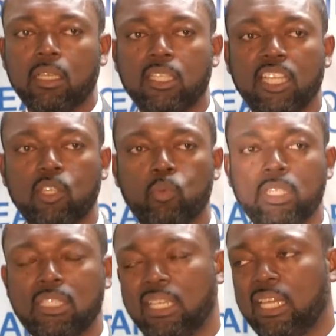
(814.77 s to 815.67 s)
did
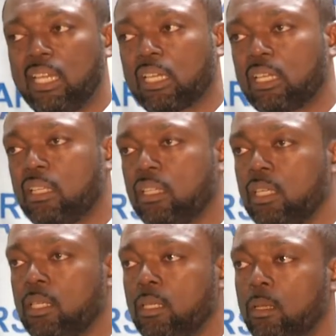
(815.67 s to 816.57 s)
we take
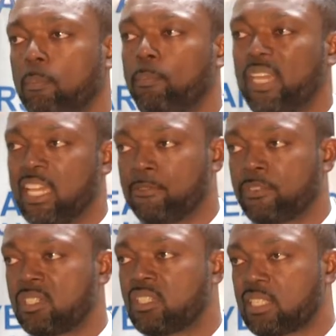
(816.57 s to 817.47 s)
the
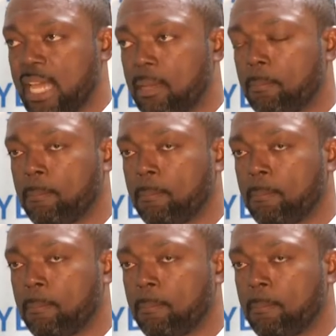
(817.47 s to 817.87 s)
painful step